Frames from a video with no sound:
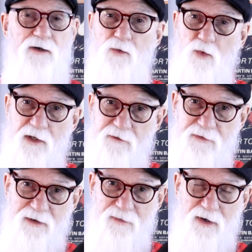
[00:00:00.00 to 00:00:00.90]
One of
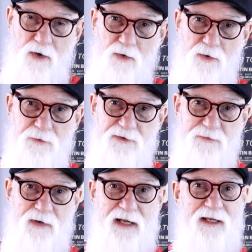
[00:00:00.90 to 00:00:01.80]
them holds
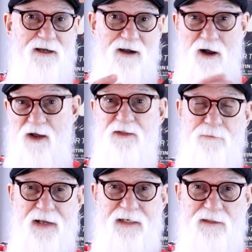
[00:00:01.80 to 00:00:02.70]
my
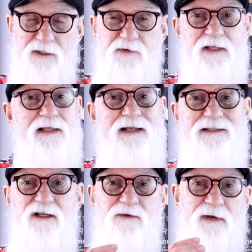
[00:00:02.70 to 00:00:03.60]
on-the-bike clothing, that
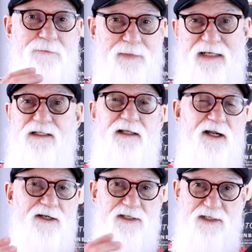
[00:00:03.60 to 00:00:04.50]
is all my base
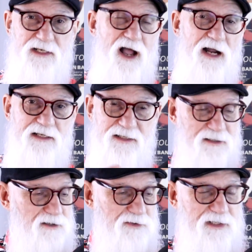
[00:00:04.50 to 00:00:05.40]
layers, socks,
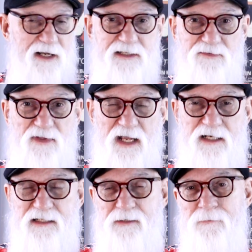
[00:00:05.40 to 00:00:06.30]
and those kinds of
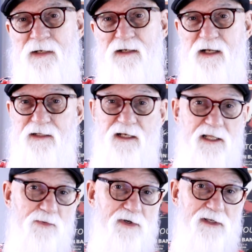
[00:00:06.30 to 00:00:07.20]
things. And the
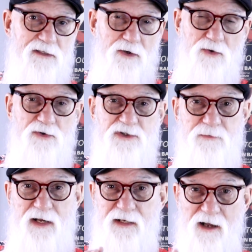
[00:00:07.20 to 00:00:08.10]
other one holds
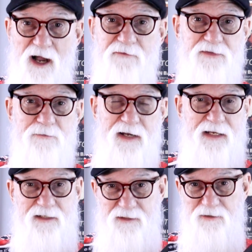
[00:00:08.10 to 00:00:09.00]
my off-the-bike